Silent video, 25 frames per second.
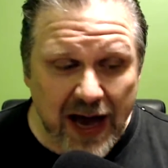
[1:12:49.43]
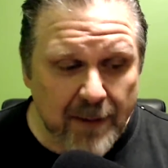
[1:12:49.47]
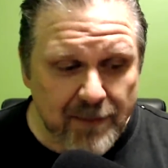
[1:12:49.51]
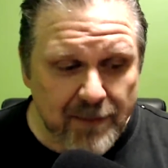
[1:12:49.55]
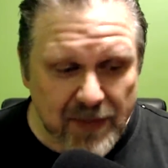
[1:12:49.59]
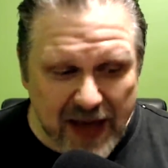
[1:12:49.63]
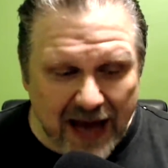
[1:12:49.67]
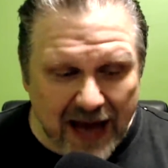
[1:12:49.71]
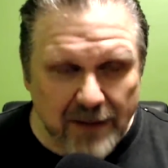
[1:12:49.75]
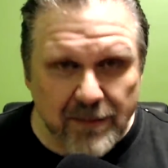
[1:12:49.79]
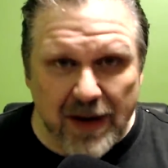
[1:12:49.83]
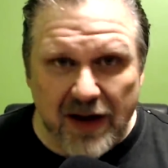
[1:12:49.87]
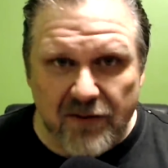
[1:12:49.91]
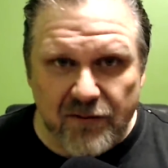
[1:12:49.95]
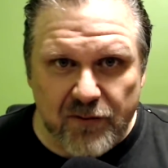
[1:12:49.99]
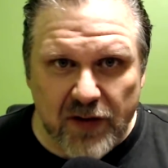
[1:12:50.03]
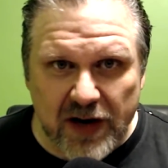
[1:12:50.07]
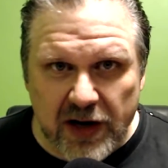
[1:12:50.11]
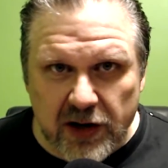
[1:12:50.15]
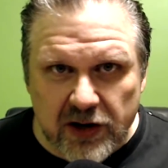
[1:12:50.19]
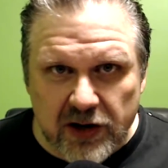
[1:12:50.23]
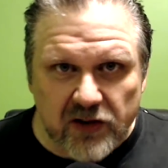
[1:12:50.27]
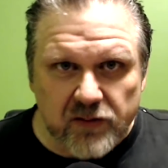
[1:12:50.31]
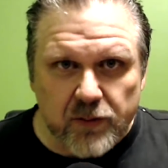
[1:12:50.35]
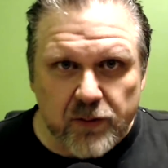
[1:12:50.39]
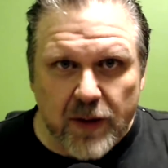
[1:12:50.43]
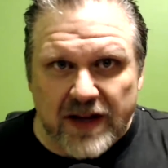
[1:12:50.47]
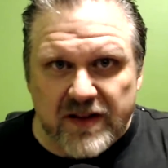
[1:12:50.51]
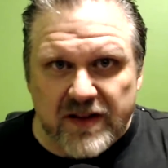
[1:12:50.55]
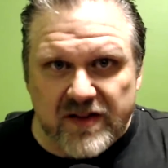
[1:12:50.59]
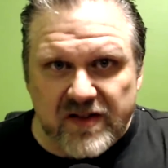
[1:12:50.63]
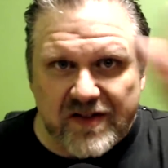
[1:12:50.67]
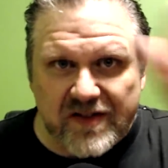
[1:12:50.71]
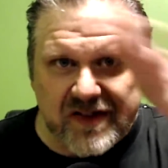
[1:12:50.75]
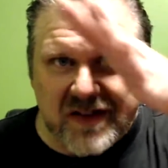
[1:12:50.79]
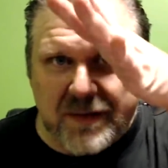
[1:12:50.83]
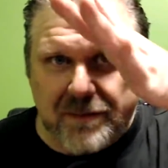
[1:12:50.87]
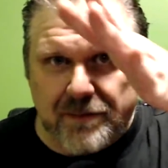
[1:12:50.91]
and my finger just
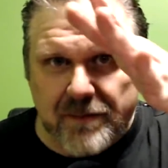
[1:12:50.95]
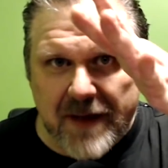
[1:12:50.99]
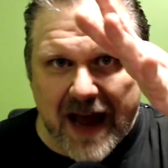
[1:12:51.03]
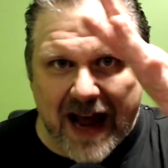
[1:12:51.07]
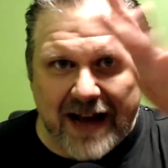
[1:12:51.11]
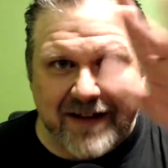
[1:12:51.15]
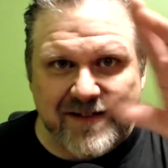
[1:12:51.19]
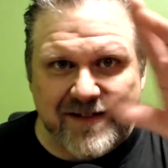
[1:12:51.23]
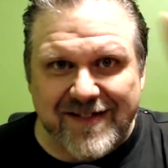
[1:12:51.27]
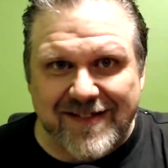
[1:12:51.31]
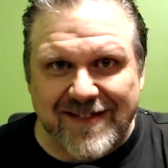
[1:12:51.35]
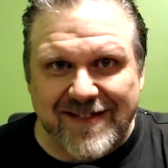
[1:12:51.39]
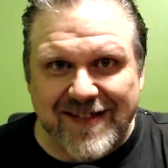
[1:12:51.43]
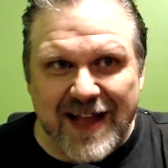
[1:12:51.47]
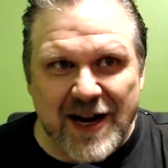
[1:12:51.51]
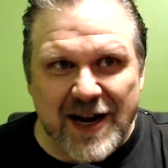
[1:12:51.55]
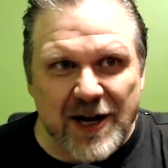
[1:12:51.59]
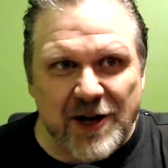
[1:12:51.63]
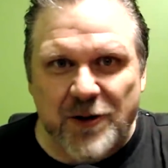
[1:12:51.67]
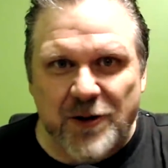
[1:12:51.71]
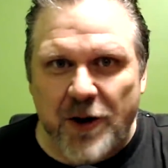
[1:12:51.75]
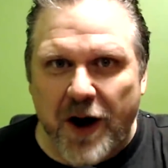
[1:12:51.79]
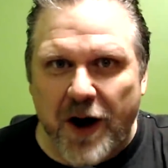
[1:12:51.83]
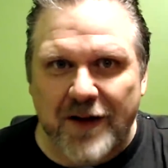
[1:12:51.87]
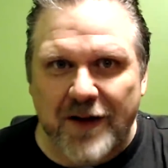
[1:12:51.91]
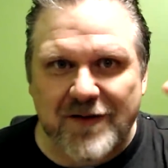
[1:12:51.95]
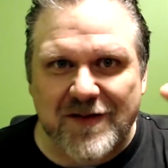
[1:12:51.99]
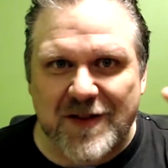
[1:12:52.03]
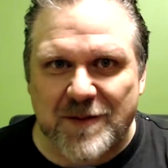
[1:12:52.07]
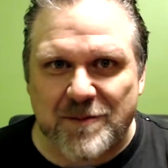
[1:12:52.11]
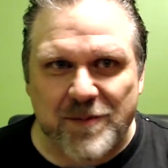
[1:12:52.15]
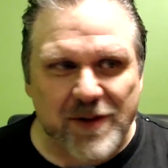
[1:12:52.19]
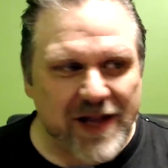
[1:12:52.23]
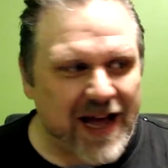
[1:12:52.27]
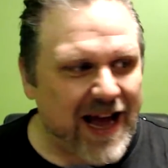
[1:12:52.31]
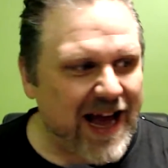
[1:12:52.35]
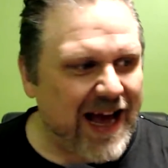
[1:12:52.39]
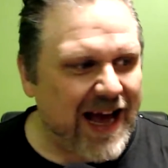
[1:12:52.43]
went and slid across the
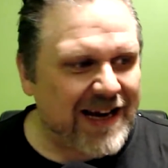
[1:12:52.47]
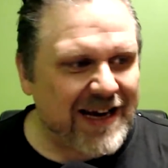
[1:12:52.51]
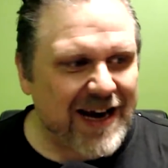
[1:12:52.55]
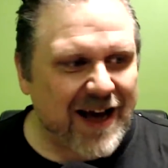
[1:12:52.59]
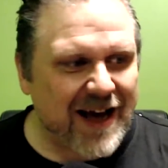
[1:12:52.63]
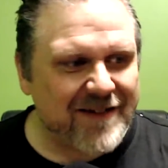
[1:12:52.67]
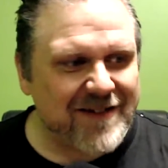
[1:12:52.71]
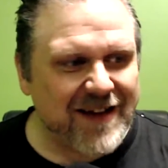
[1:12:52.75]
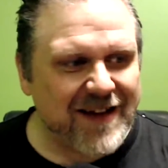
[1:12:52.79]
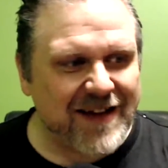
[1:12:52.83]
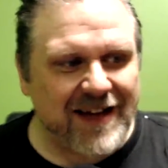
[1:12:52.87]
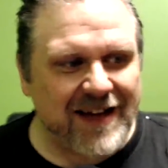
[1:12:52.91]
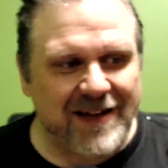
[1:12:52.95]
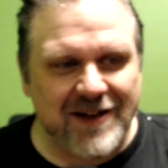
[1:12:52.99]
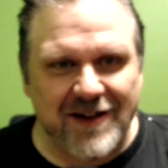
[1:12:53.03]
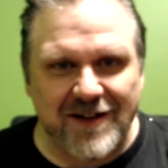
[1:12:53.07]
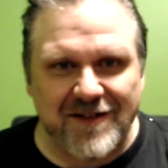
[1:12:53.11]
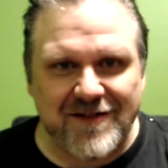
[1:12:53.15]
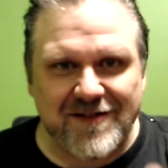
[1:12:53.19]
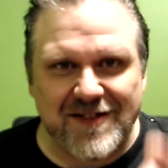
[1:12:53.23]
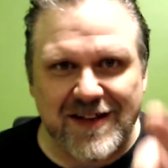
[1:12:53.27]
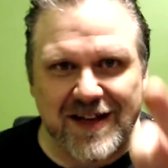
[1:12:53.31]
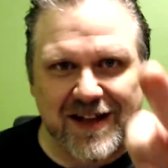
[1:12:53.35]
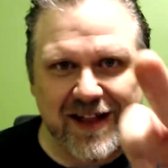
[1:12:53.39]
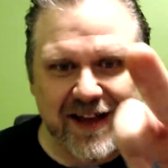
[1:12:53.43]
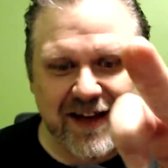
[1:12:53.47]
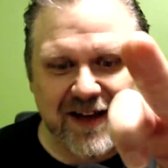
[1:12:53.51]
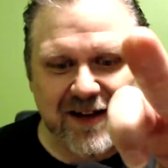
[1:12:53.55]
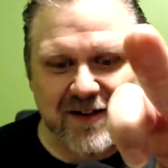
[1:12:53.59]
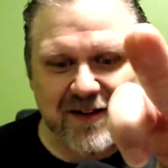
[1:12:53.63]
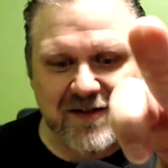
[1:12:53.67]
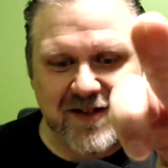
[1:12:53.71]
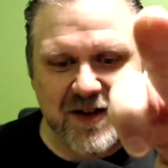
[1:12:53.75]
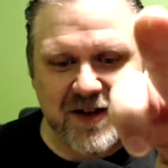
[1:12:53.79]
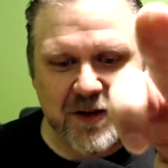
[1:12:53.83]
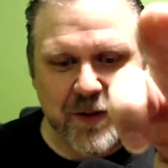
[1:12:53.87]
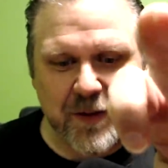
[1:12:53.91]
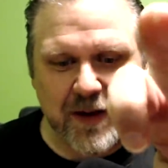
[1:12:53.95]
blade. And I was like, and you can
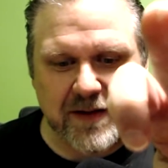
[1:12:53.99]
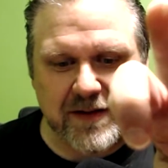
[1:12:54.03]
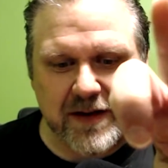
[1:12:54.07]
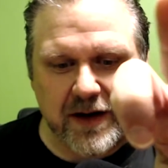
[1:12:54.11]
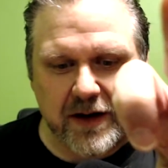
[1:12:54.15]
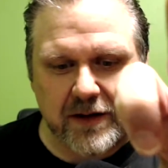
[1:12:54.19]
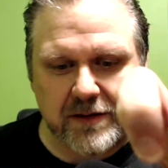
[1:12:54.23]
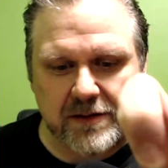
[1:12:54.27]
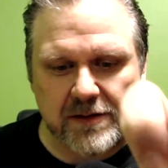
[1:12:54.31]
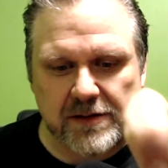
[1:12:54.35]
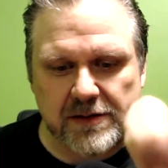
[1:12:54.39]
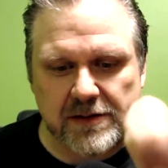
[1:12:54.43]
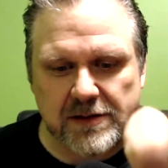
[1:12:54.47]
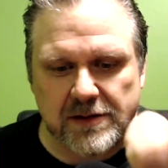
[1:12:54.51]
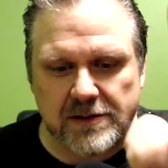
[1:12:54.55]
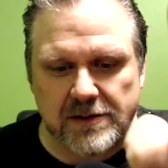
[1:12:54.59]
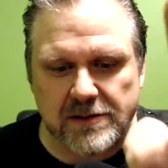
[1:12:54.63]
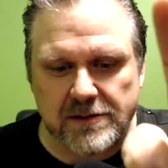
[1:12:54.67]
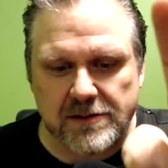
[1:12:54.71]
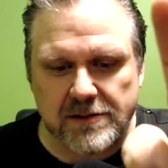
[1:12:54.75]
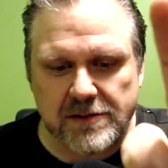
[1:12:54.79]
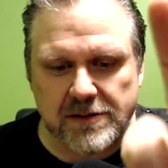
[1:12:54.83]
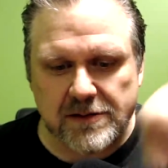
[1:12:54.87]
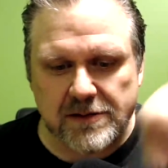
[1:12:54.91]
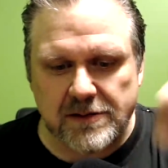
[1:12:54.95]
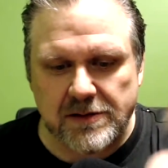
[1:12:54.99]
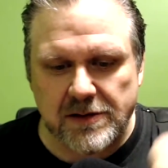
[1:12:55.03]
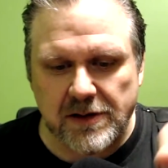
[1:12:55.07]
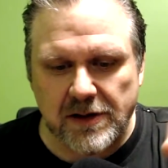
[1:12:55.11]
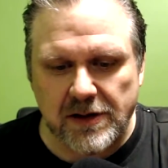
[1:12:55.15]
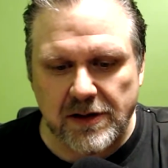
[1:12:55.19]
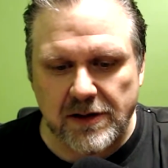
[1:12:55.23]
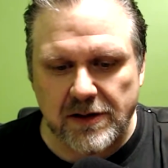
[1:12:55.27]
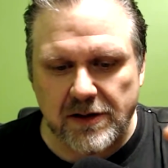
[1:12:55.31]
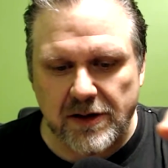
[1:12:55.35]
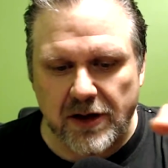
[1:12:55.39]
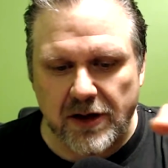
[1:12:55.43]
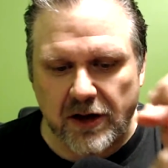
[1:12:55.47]
see it right there.
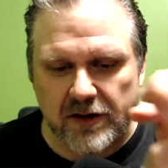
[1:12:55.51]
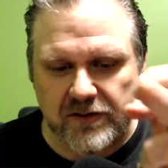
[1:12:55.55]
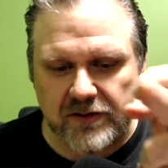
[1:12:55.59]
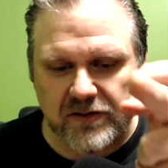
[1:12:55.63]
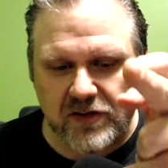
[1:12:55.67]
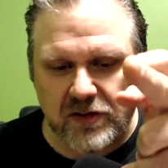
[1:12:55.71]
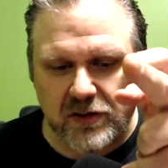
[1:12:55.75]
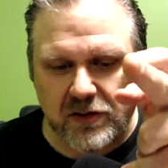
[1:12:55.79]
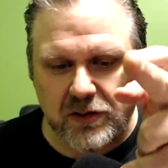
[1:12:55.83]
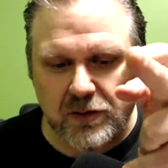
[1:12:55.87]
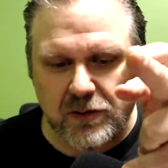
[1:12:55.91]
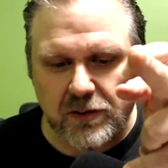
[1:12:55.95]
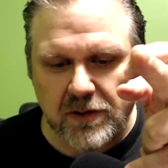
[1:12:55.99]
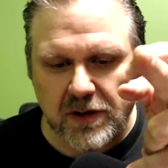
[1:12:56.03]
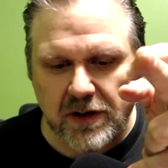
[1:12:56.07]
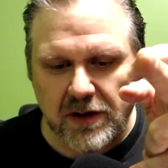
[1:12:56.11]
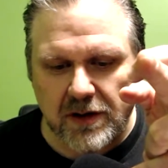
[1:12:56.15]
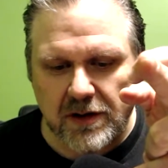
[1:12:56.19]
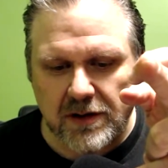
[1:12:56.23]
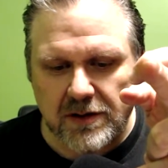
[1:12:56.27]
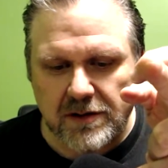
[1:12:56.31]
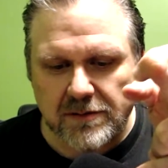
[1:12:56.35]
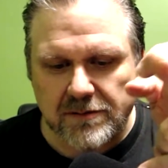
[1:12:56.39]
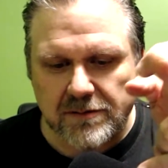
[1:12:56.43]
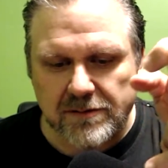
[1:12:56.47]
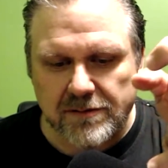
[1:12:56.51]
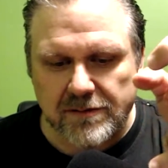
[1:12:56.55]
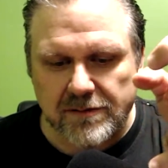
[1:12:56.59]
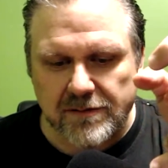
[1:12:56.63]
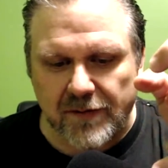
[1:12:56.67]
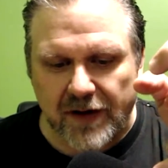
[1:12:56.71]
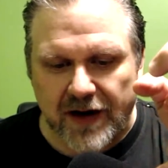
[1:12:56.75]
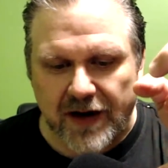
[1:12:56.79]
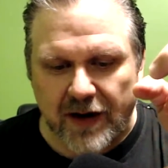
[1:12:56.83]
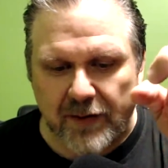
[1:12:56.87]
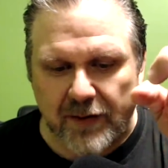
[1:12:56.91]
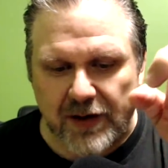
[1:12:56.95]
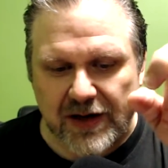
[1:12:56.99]
No, it's too,
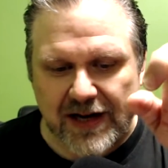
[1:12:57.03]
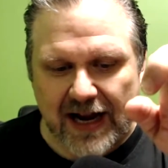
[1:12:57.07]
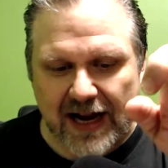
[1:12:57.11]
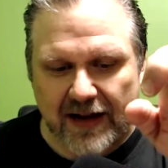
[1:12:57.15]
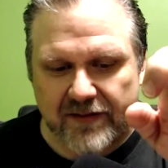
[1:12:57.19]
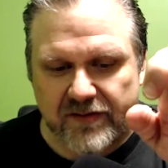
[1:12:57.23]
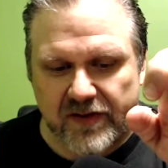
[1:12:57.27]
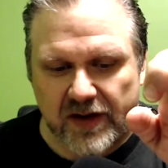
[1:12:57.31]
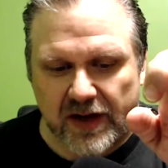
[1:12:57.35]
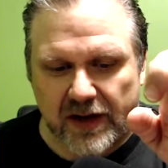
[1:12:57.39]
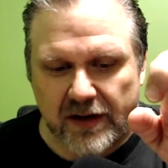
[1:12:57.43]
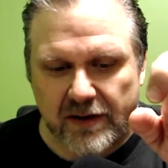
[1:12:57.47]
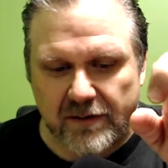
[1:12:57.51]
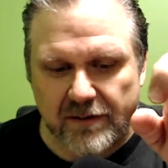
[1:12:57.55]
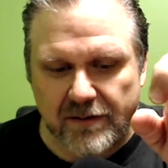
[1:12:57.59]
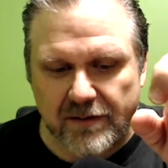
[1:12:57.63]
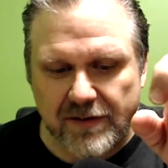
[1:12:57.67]
whatever. You can't see it.